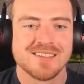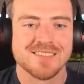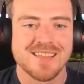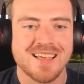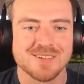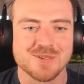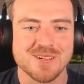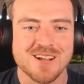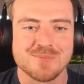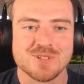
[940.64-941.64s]
A lot of
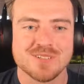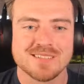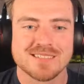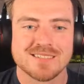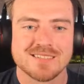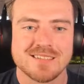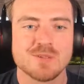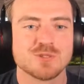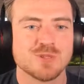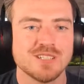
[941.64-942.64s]
great options.
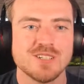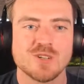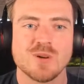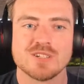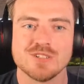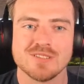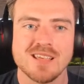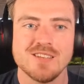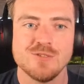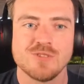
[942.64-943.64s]
That was a really good question.
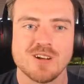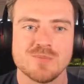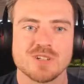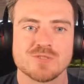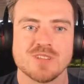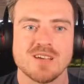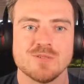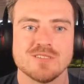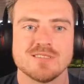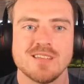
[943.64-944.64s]
Thank you very much for
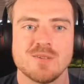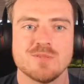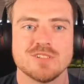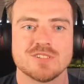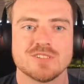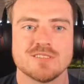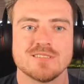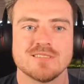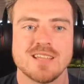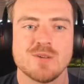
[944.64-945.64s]
that one. That was
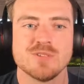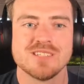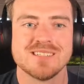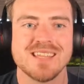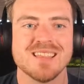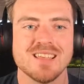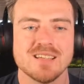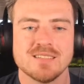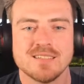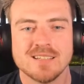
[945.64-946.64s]

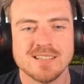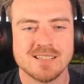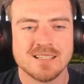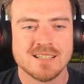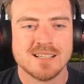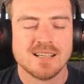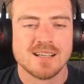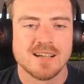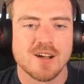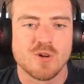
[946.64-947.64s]
Stella.
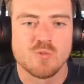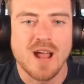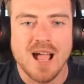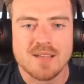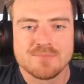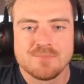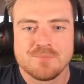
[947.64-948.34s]
All right.